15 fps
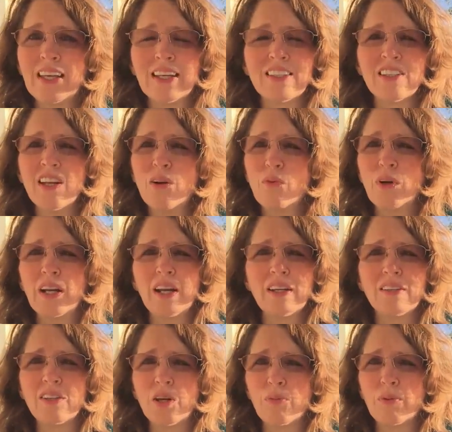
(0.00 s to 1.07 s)
it's not what I
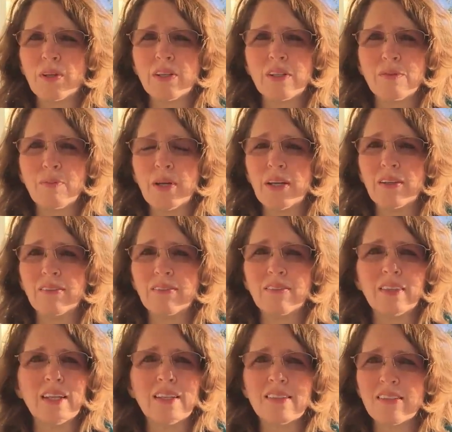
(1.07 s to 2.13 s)
interpret it to be.
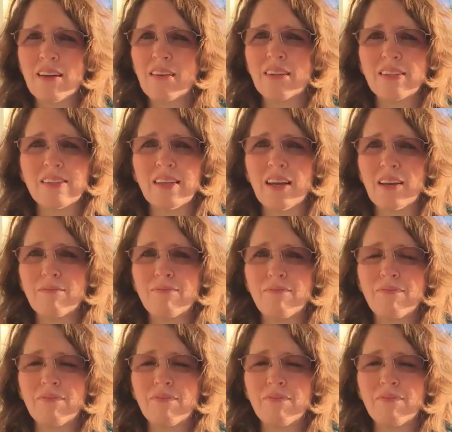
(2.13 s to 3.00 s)
It's not the same.